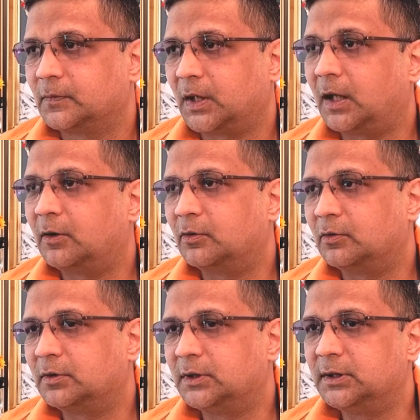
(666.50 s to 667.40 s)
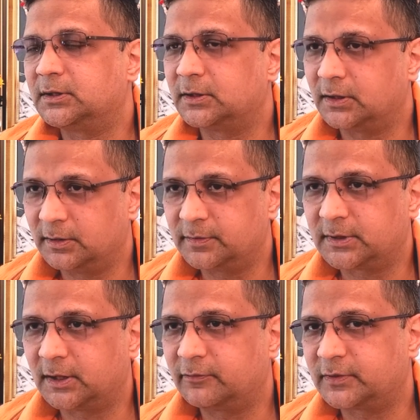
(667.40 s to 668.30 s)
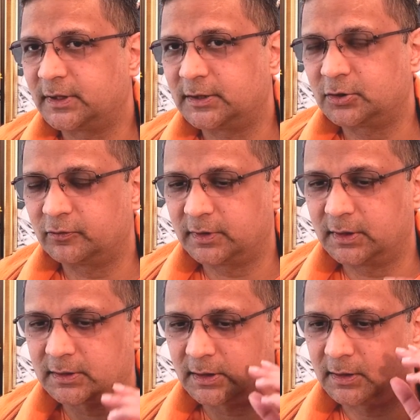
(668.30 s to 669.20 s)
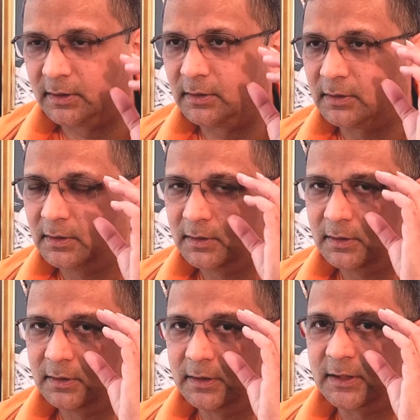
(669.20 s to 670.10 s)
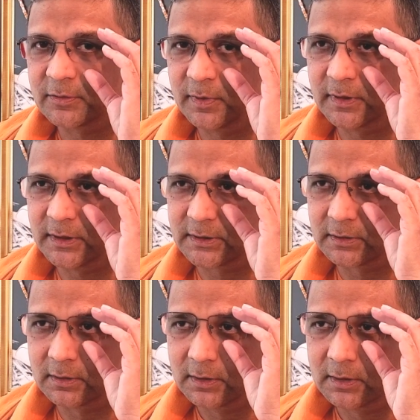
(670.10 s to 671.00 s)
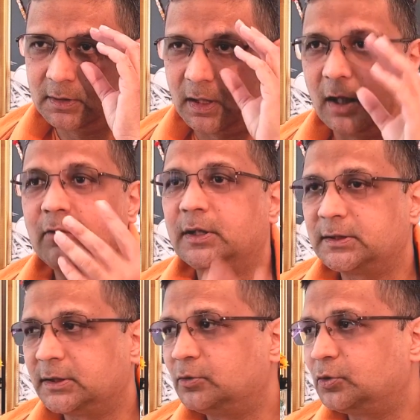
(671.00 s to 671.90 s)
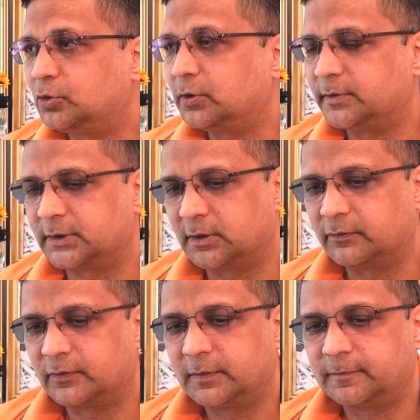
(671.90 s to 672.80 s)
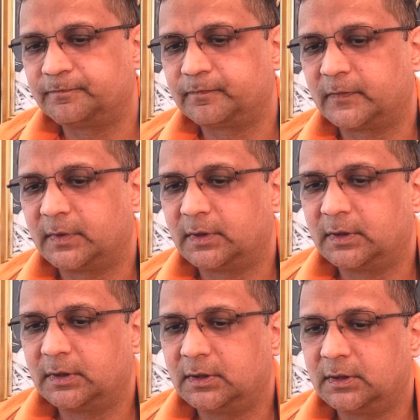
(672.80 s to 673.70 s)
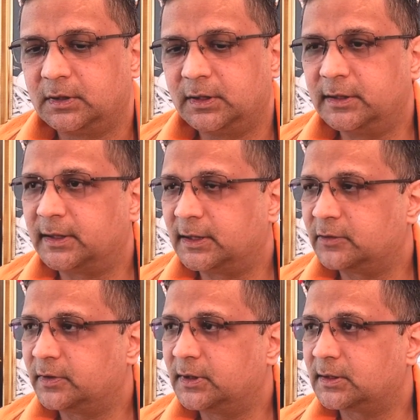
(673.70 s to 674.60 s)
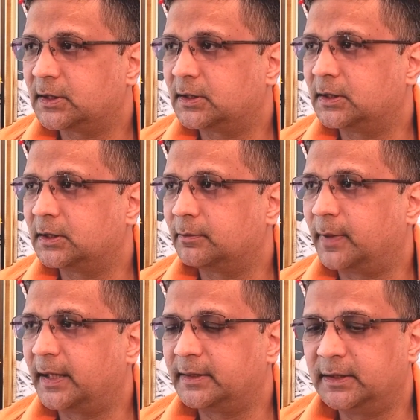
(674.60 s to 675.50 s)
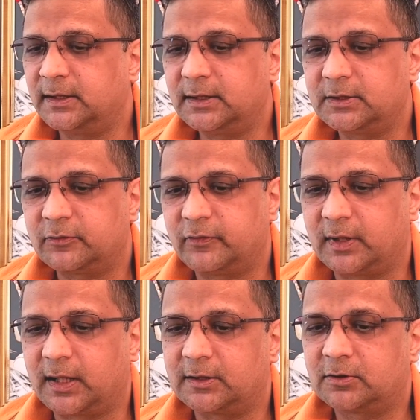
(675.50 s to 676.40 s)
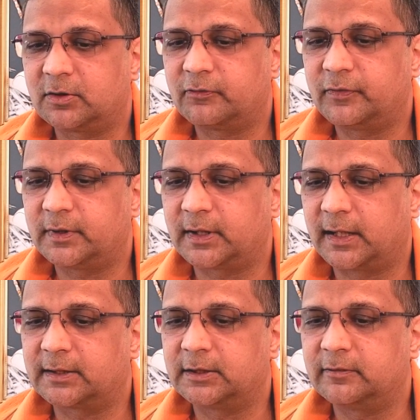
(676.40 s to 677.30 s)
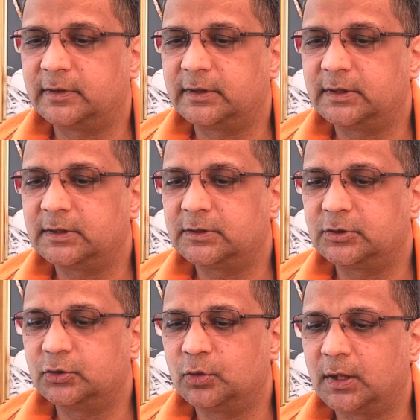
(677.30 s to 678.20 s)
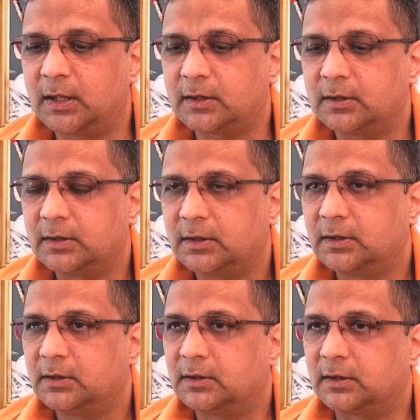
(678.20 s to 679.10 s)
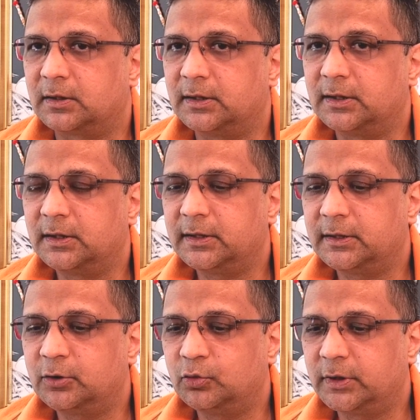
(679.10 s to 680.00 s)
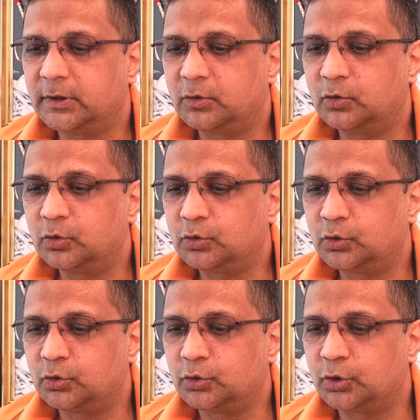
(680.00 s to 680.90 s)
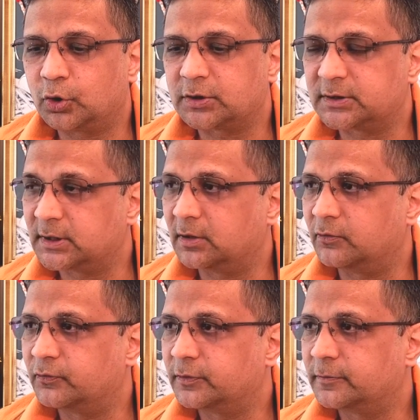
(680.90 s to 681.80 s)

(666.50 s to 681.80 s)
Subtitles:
How? He himself says to Vidyasagar in explanation. How does he good to himself? He tells Vidyasagar, by these philanthropic activities you are really doing good to yourself.